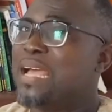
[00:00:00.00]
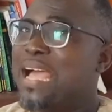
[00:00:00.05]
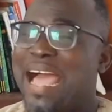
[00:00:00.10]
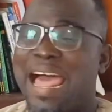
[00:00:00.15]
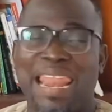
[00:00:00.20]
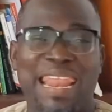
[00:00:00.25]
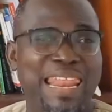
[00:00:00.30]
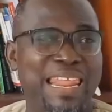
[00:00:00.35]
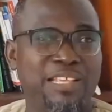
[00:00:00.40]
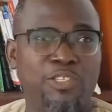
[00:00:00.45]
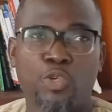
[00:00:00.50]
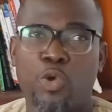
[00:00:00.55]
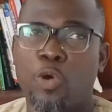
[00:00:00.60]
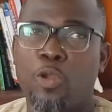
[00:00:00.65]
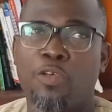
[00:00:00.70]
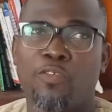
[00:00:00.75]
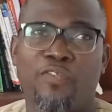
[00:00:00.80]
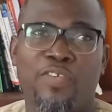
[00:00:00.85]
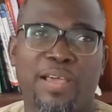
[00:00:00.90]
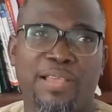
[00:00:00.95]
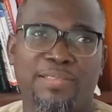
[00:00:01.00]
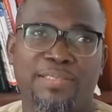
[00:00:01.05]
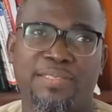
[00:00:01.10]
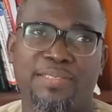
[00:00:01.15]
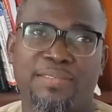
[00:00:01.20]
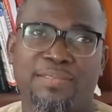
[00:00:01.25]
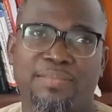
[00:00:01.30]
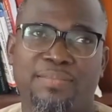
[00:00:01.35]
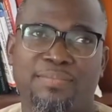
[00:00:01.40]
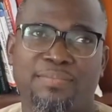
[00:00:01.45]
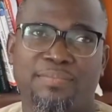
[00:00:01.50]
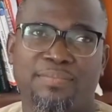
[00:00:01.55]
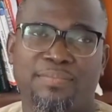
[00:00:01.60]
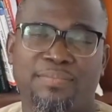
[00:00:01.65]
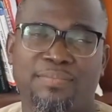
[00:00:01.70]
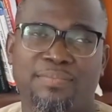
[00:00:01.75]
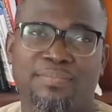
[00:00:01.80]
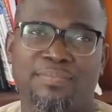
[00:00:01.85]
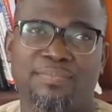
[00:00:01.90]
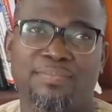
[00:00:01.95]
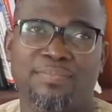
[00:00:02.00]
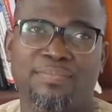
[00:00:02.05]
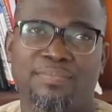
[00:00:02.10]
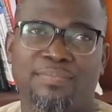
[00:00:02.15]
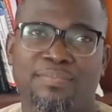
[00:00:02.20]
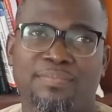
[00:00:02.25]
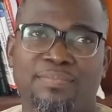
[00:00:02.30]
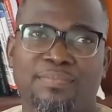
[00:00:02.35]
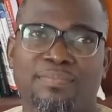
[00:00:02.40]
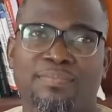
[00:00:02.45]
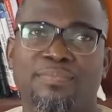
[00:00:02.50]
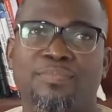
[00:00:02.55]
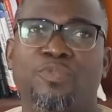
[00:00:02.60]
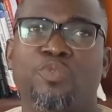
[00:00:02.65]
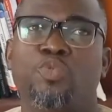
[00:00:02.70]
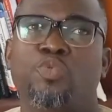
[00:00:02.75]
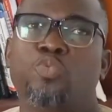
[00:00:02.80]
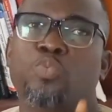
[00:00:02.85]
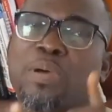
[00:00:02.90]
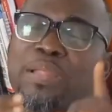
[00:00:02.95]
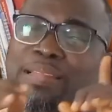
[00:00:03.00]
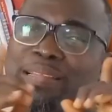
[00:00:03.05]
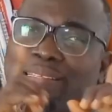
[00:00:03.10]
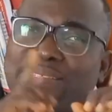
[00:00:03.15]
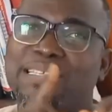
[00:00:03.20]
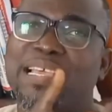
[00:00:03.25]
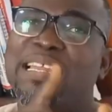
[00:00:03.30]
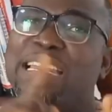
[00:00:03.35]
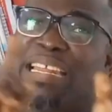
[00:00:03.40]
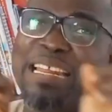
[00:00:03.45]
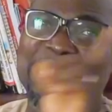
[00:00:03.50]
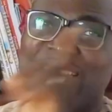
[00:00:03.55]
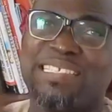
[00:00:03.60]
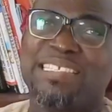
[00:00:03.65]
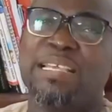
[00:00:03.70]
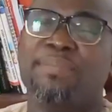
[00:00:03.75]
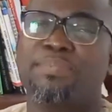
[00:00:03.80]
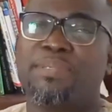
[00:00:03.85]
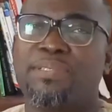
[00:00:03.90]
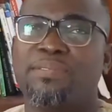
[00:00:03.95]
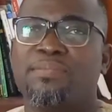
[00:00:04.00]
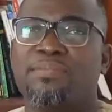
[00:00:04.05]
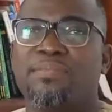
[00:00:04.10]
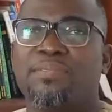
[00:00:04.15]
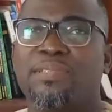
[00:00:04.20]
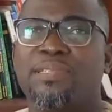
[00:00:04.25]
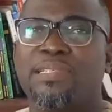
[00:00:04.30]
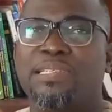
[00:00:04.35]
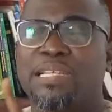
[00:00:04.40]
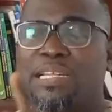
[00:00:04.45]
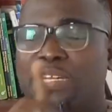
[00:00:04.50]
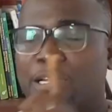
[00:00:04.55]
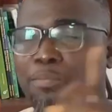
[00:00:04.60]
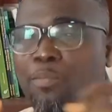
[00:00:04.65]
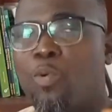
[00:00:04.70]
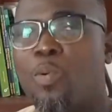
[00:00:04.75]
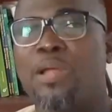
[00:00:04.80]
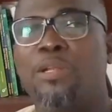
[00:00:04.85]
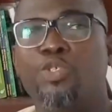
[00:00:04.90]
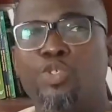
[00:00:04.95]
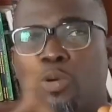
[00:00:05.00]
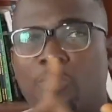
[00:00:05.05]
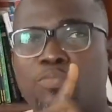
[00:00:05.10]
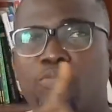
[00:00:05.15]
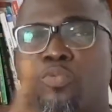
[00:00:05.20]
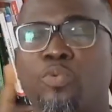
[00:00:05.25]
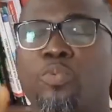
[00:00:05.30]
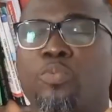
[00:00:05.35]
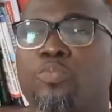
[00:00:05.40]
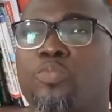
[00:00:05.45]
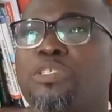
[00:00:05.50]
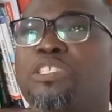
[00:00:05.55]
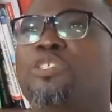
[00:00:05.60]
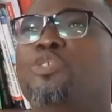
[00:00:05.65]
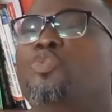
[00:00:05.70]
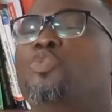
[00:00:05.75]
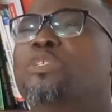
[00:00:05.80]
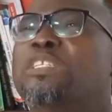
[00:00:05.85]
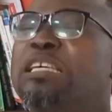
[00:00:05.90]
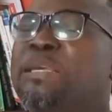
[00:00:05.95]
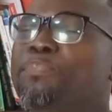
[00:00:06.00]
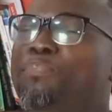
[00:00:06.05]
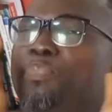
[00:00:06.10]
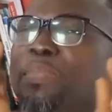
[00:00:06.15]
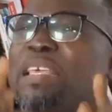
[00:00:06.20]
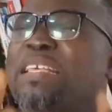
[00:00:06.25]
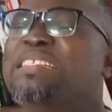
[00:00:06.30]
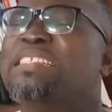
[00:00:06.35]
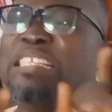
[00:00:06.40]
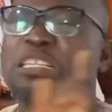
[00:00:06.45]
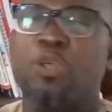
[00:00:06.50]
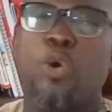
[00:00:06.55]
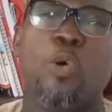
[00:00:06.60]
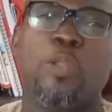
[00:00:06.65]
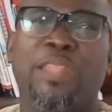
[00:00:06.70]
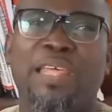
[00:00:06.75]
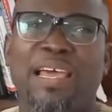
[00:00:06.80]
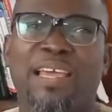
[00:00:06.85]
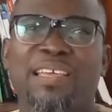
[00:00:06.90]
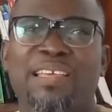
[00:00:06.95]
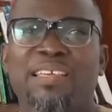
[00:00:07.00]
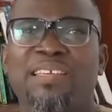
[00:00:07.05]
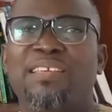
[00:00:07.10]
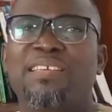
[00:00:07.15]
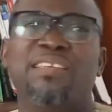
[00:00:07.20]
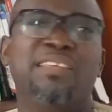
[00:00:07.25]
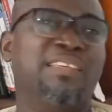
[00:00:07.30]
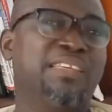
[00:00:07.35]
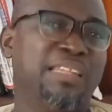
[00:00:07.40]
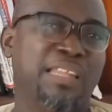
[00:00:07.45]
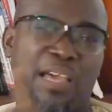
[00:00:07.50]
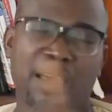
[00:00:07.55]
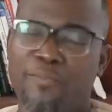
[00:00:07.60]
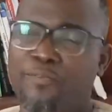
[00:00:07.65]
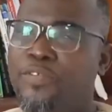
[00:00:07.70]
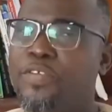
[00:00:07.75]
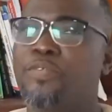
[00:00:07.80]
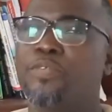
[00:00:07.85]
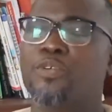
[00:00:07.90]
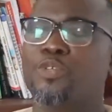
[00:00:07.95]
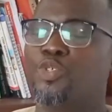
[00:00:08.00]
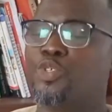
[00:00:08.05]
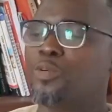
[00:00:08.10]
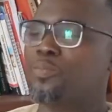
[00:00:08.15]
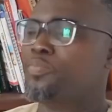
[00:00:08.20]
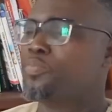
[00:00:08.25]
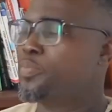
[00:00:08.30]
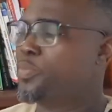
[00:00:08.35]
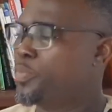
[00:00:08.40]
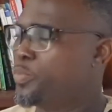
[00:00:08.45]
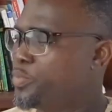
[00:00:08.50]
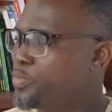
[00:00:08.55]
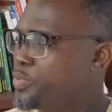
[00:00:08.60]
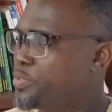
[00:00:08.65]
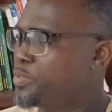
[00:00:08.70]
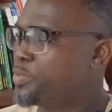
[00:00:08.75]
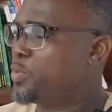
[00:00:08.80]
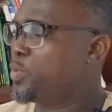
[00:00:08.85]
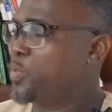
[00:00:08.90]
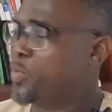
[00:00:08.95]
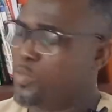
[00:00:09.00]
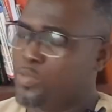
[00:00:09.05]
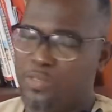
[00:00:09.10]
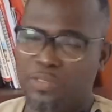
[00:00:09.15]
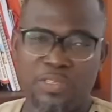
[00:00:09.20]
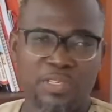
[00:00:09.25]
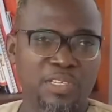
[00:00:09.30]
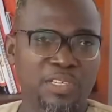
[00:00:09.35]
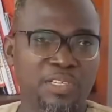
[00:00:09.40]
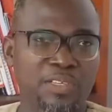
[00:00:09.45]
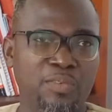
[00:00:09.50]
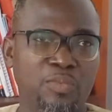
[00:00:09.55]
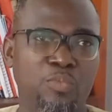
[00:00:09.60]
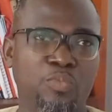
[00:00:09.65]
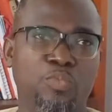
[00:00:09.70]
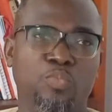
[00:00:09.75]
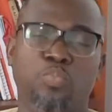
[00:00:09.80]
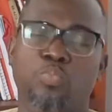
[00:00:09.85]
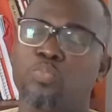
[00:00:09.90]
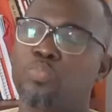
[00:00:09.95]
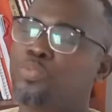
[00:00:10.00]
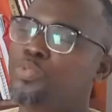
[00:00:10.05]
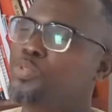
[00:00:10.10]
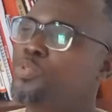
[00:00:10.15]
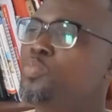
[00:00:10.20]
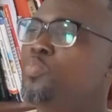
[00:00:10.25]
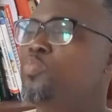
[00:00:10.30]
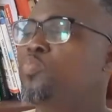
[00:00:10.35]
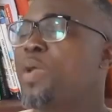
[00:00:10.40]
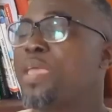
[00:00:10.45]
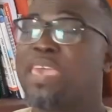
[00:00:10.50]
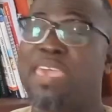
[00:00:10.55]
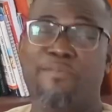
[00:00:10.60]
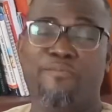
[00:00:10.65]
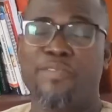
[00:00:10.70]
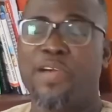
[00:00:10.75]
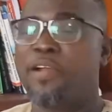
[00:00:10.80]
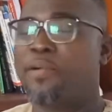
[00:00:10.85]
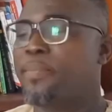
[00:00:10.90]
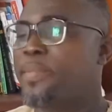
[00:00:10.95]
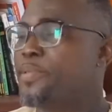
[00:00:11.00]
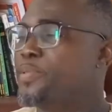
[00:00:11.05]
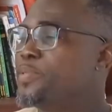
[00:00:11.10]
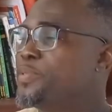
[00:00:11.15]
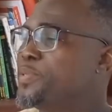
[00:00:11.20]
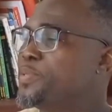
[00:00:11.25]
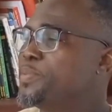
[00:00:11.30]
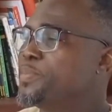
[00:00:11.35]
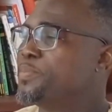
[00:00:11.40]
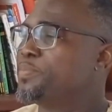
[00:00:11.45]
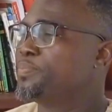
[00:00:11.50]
alert all of us to understand and accept the number one job role, which is to keep things in order in our various job roles or work environments.